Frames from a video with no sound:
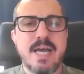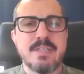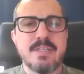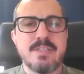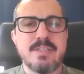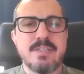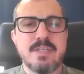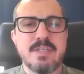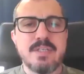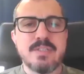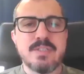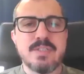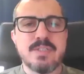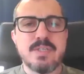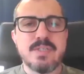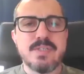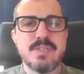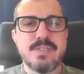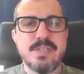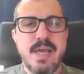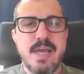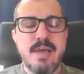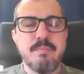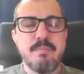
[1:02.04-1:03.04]
as its
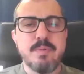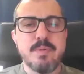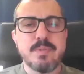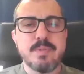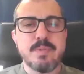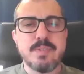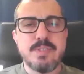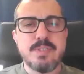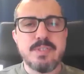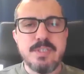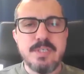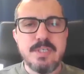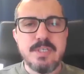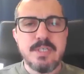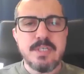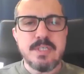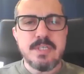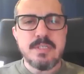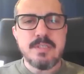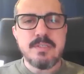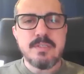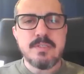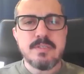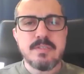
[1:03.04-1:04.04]
example
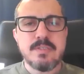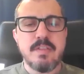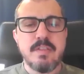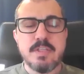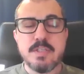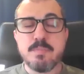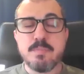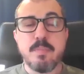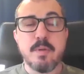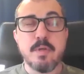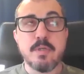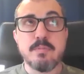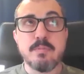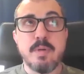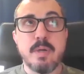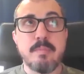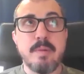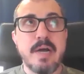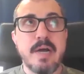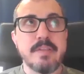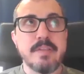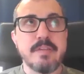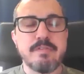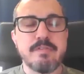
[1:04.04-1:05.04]
seed, and this blew my
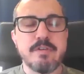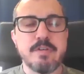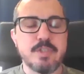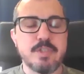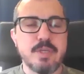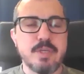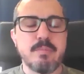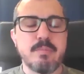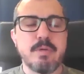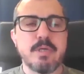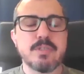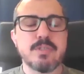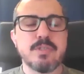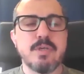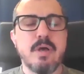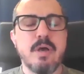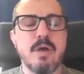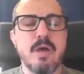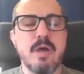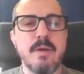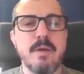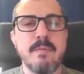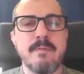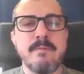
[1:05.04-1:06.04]
mind the first time I
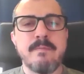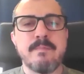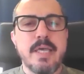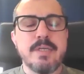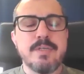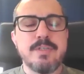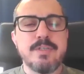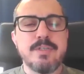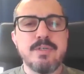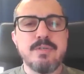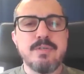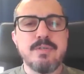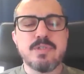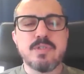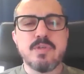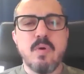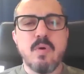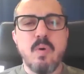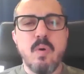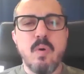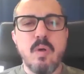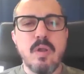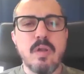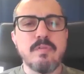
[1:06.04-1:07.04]
saw it. It used
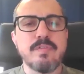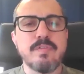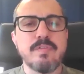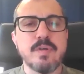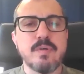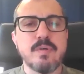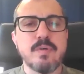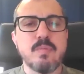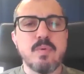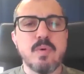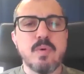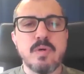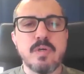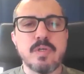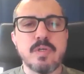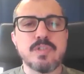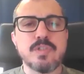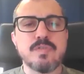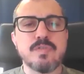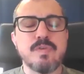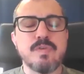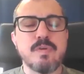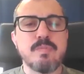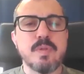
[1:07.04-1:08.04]
all of the
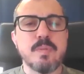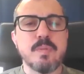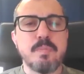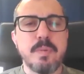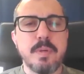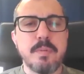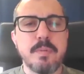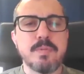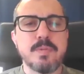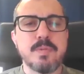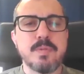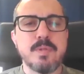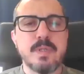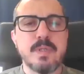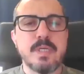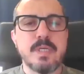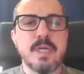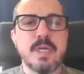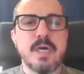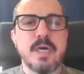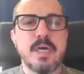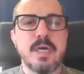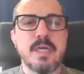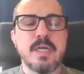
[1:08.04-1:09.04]
words from the
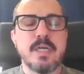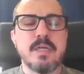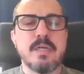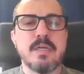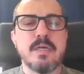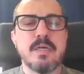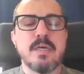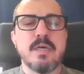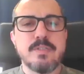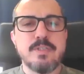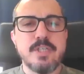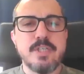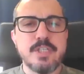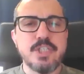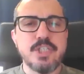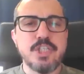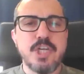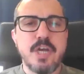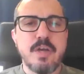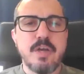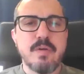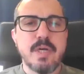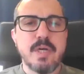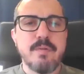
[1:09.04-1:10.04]
BIP39
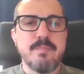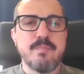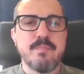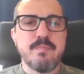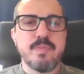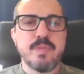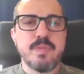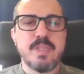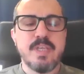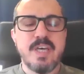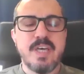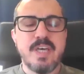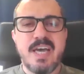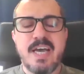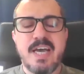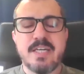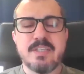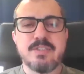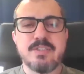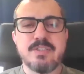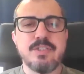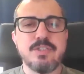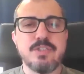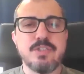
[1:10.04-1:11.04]
dictionary that
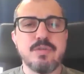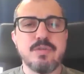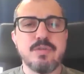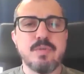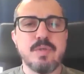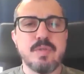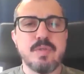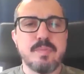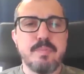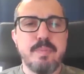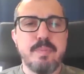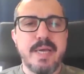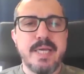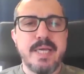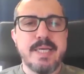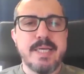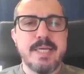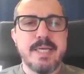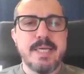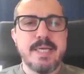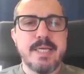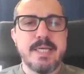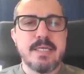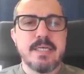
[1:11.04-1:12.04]
had to do with
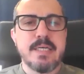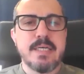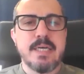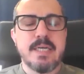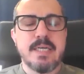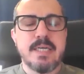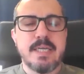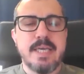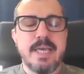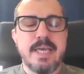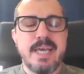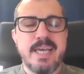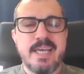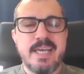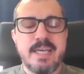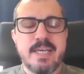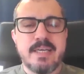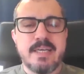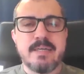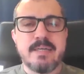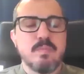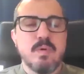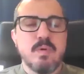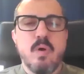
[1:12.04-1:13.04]
baking and cake,
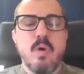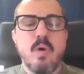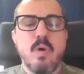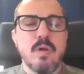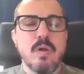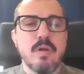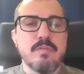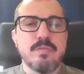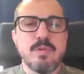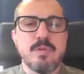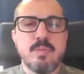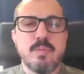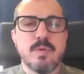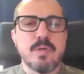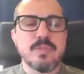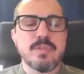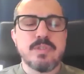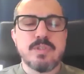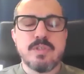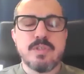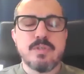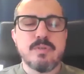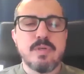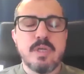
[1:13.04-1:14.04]
all of the
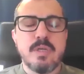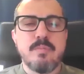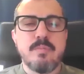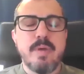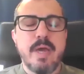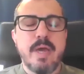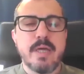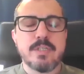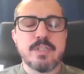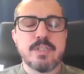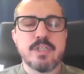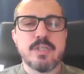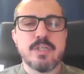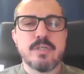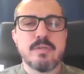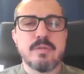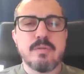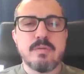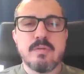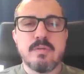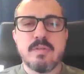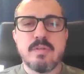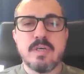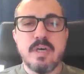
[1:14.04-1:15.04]
words that you can
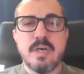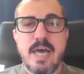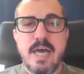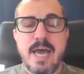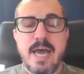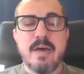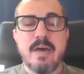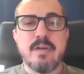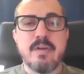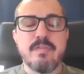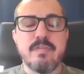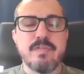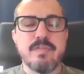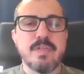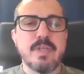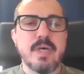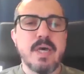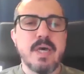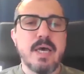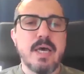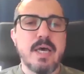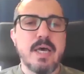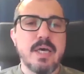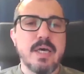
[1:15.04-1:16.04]
imagine that out of
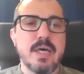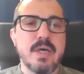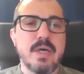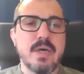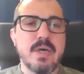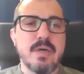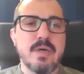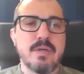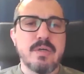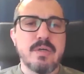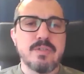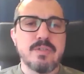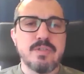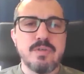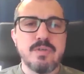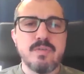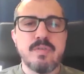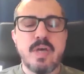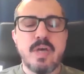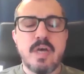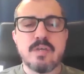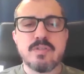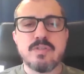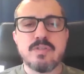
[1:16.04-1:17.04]
the
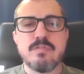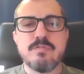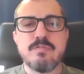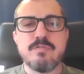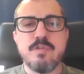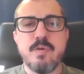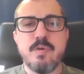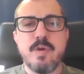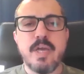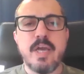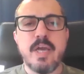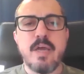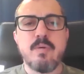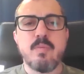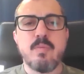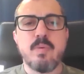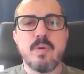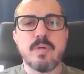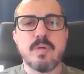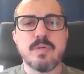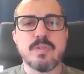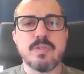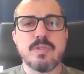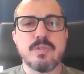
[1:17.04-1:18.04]
2048
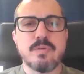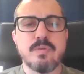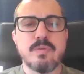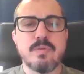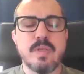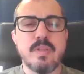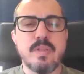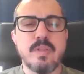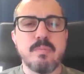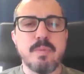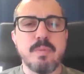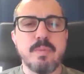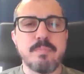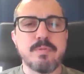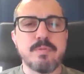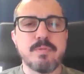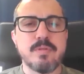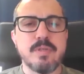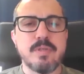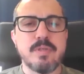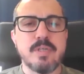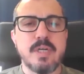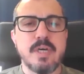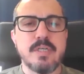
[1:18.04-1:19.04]
words that are in the
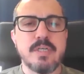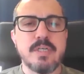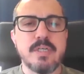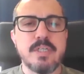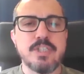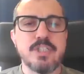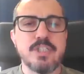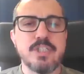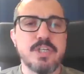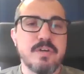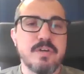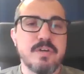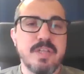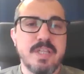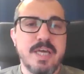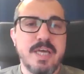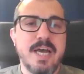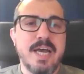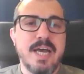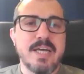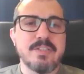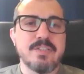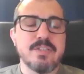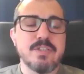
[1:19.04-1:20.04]
BIP39 dictionary
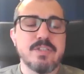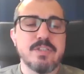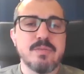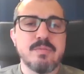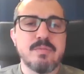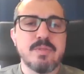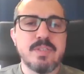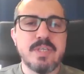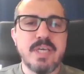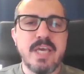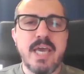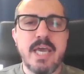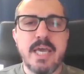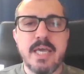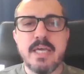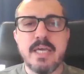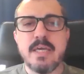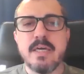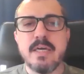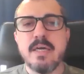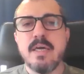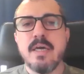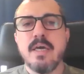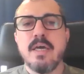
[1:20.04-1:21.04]
that had to do with
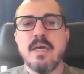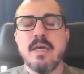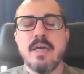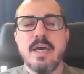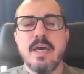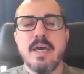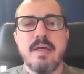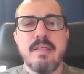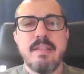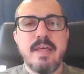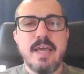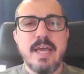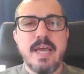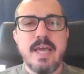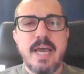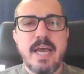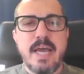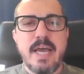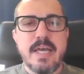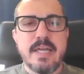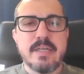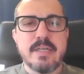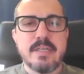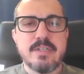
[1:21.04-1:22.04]
cake. And they
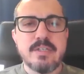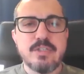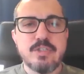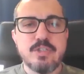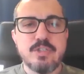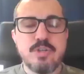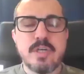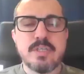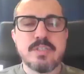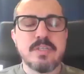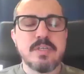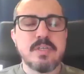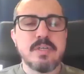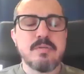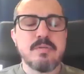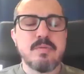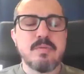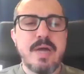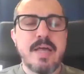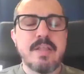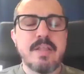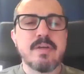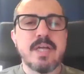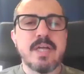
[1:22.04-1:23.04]
had constructed it
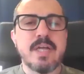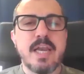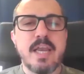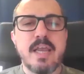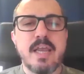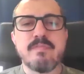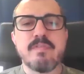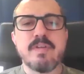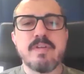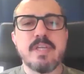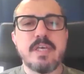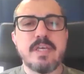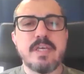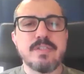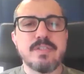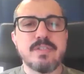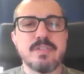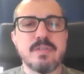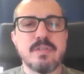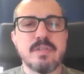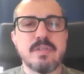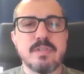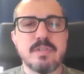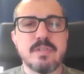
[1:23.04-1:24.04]
rather cleverly
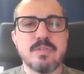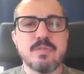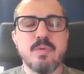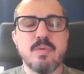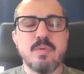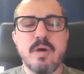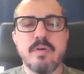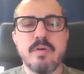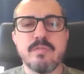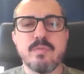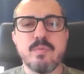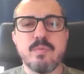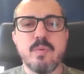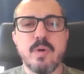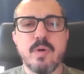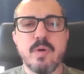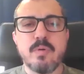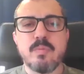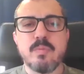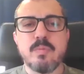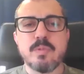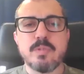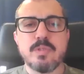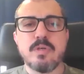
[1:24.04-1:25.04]
so that the 12th
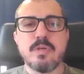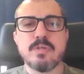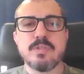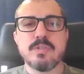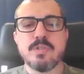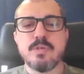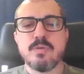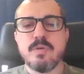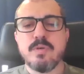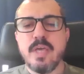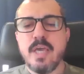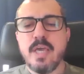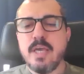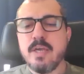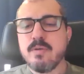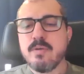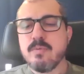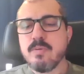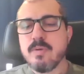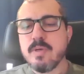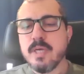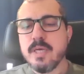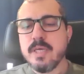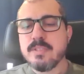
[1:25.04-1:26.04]
word was also cake
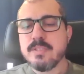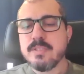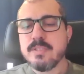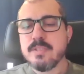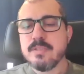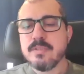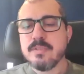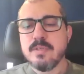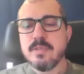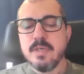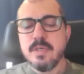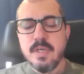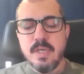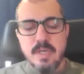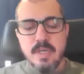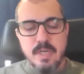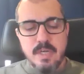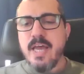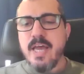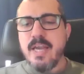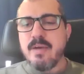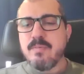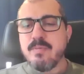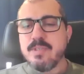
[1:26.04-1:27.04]
related.
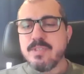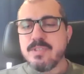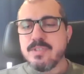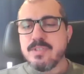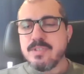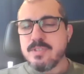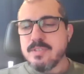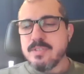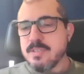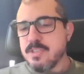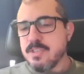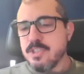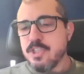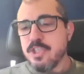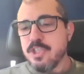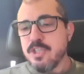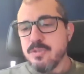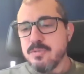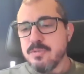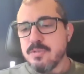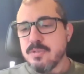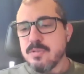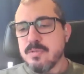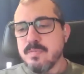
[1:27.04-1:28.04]
And it was
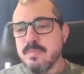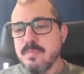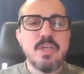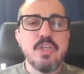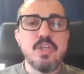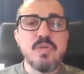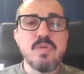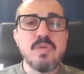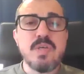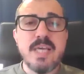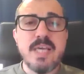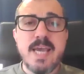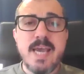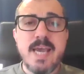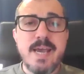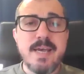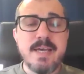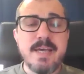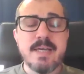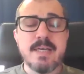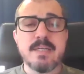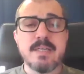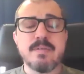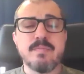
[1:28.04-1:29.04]
cute. You
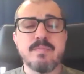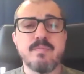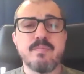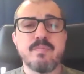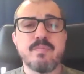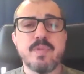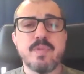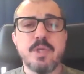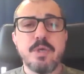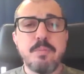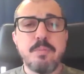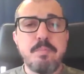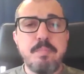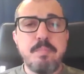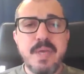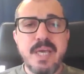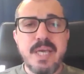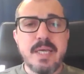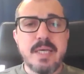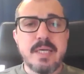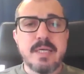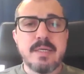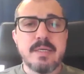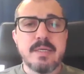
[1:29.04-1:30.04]
can
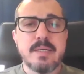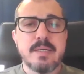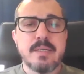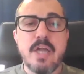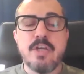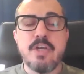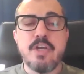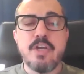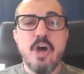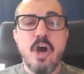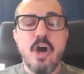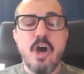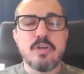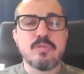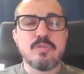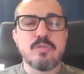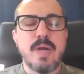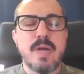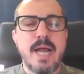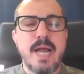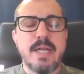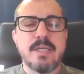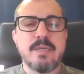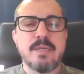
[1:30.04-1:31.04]
pick a non
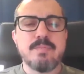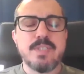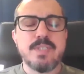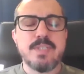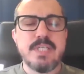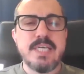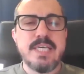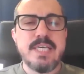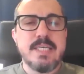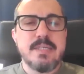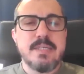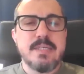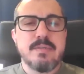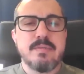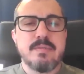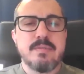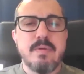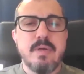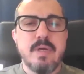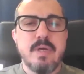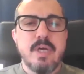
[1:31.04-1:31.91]
random seed.